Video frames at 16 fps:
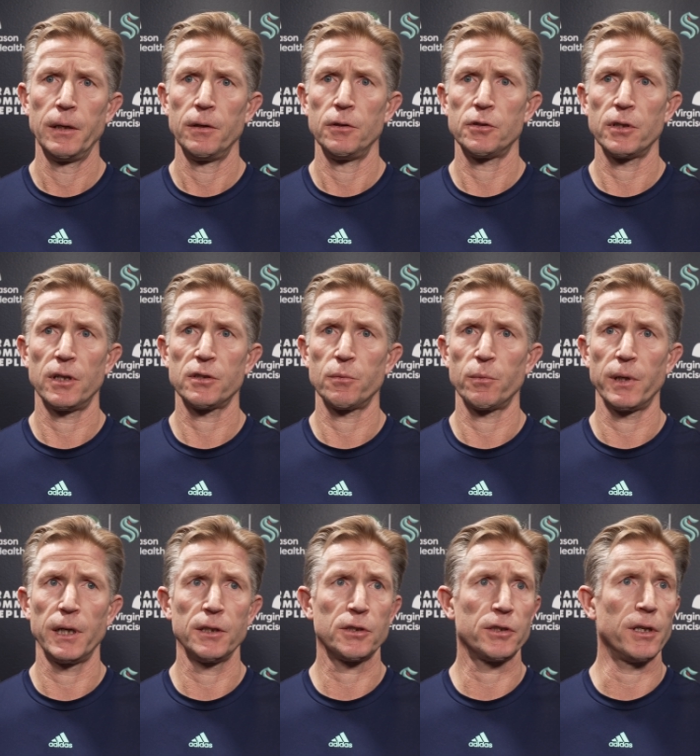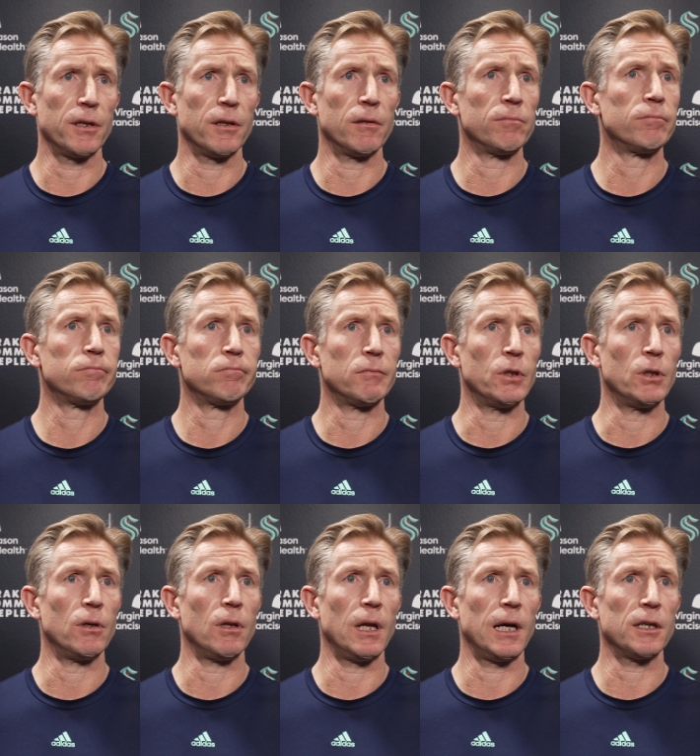you saw some guys sitting, you
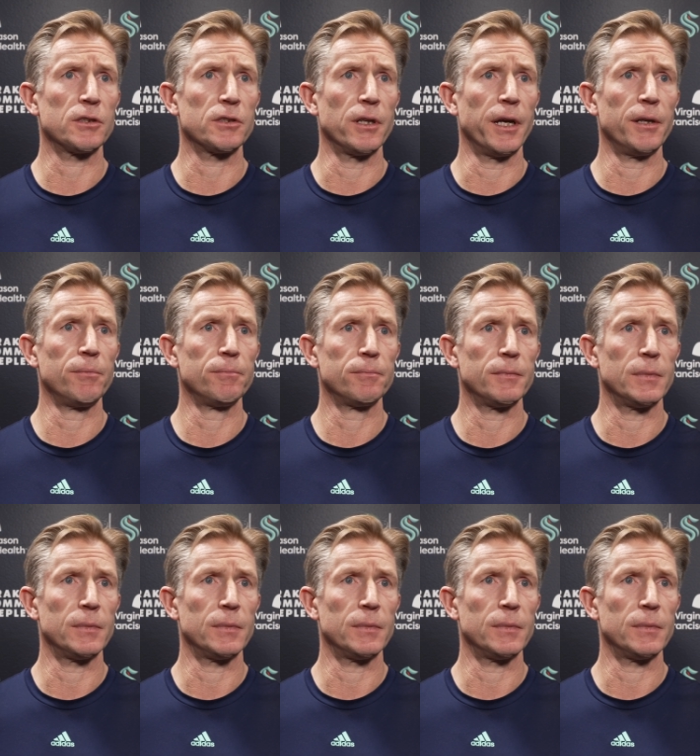know, last night,